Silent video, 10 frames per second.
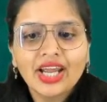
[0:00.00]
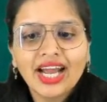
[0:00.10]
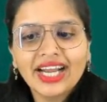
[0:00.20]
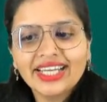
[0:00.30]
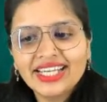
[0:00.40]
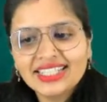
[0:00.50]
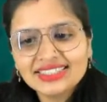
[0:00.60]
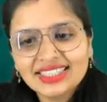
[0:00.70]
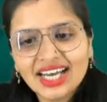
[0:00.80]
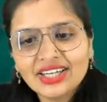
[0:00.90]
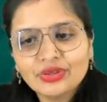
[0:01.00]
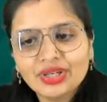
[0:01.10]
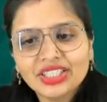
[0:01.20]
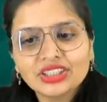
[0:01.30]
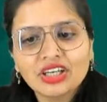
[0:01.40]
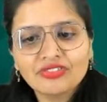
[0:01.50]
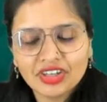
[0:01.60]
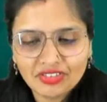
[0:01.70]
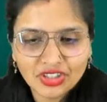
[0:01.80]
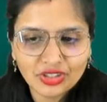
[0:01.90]
and D is the duration of
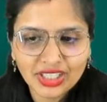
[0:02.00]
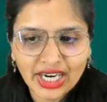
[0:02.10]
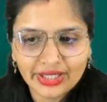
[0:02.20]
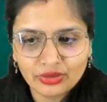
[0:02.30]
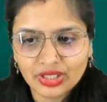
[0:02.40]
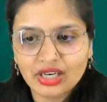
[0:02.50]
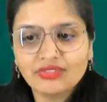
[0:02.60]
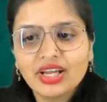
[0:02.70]
given unit hydrograph.